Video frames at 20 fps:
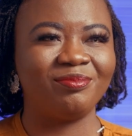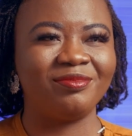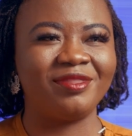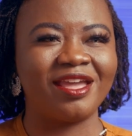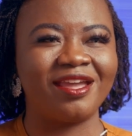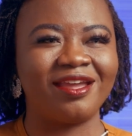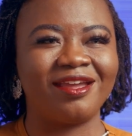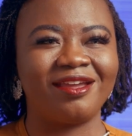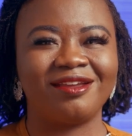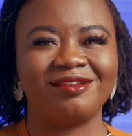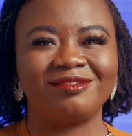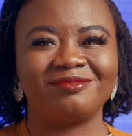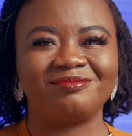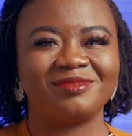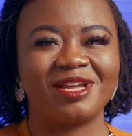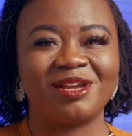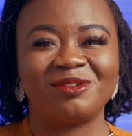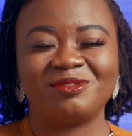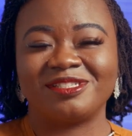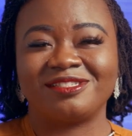
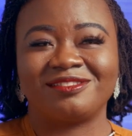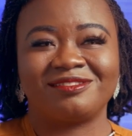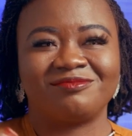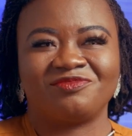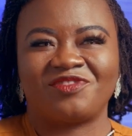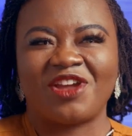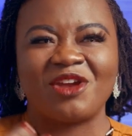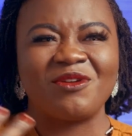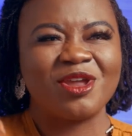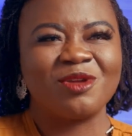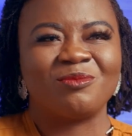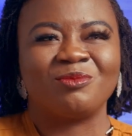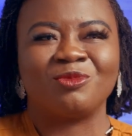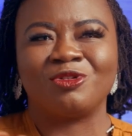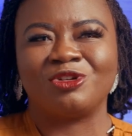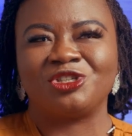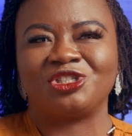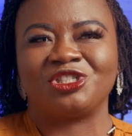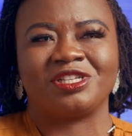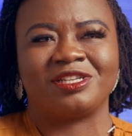it was very
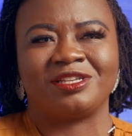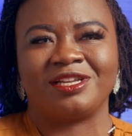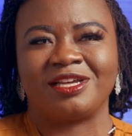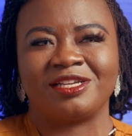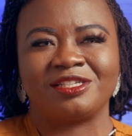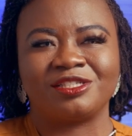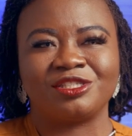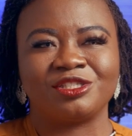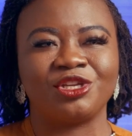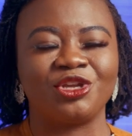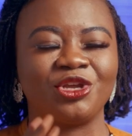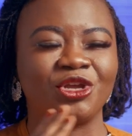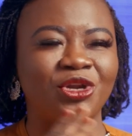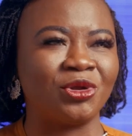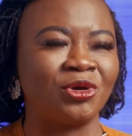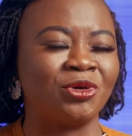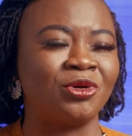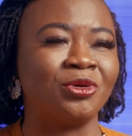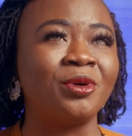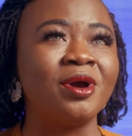emotionless,
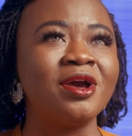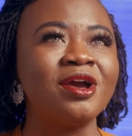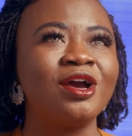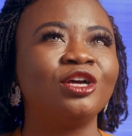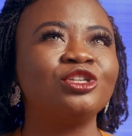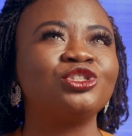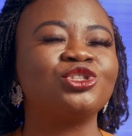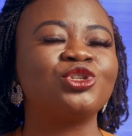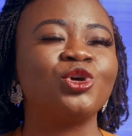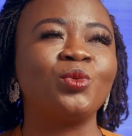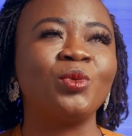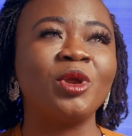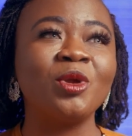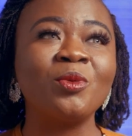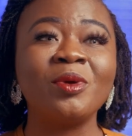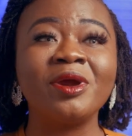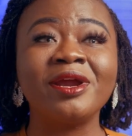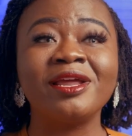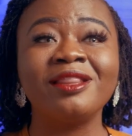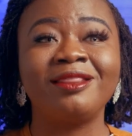So we
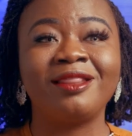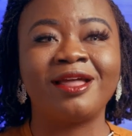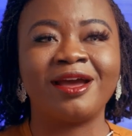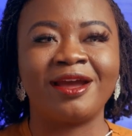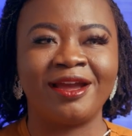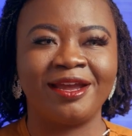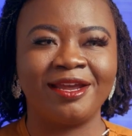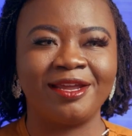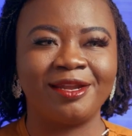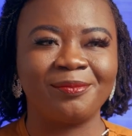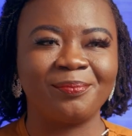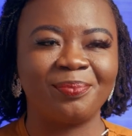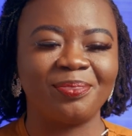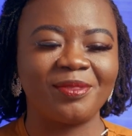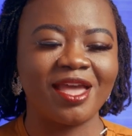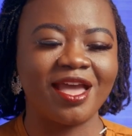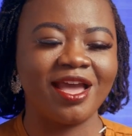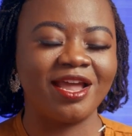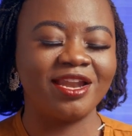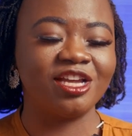were in line,
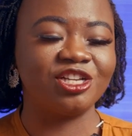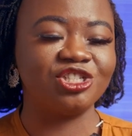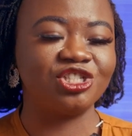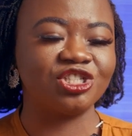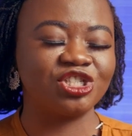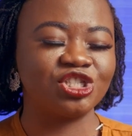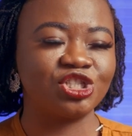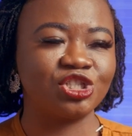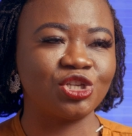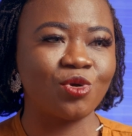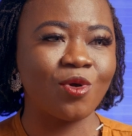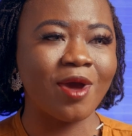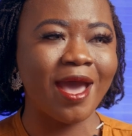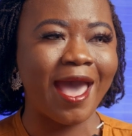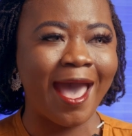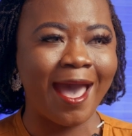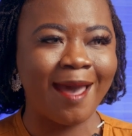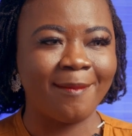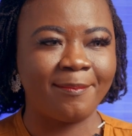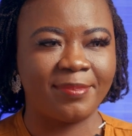and it just so
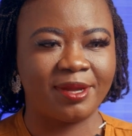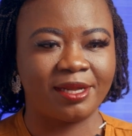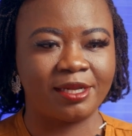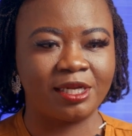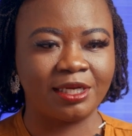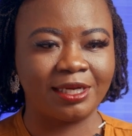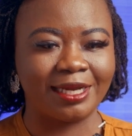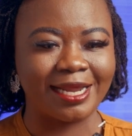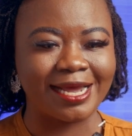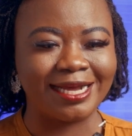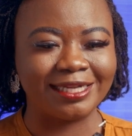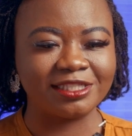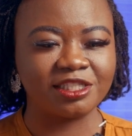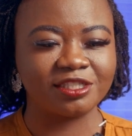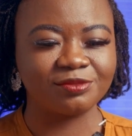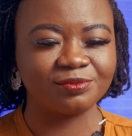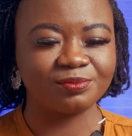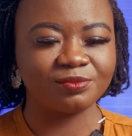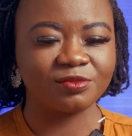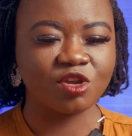happened that
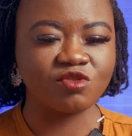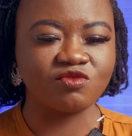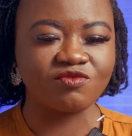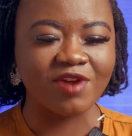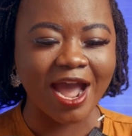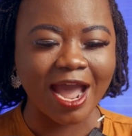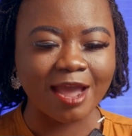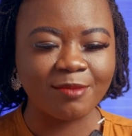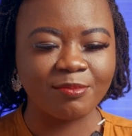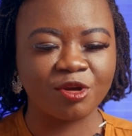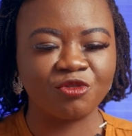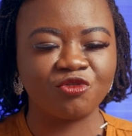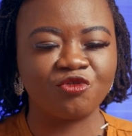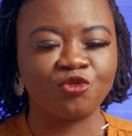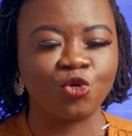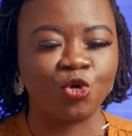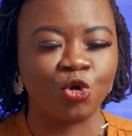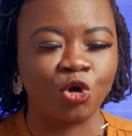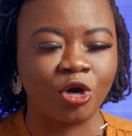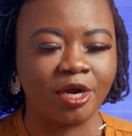right
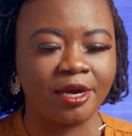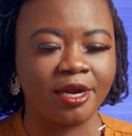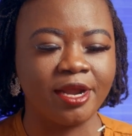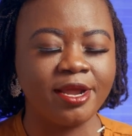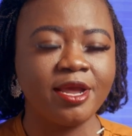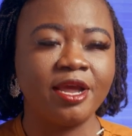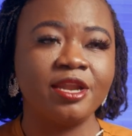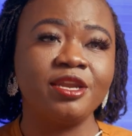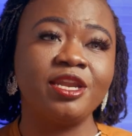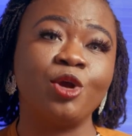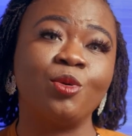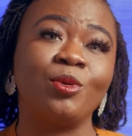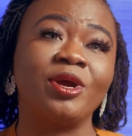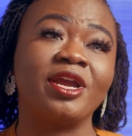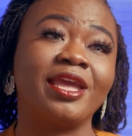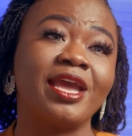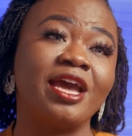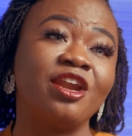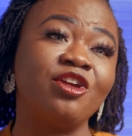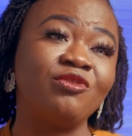before they were
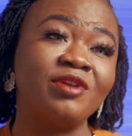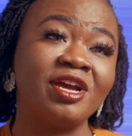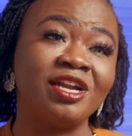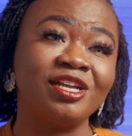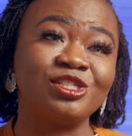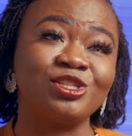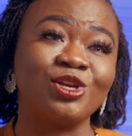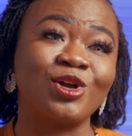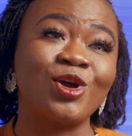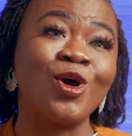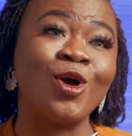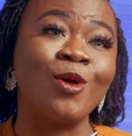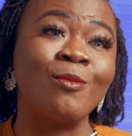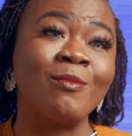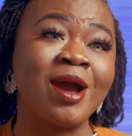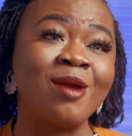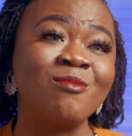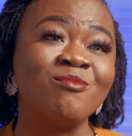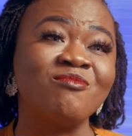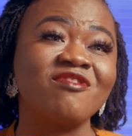getting ready to call
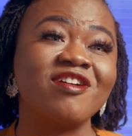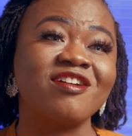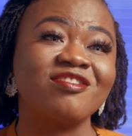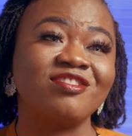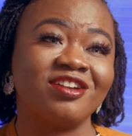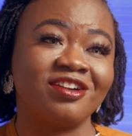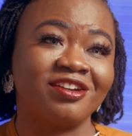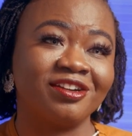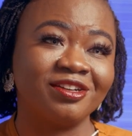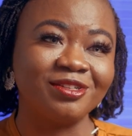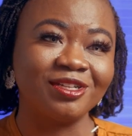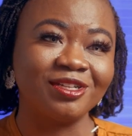my brother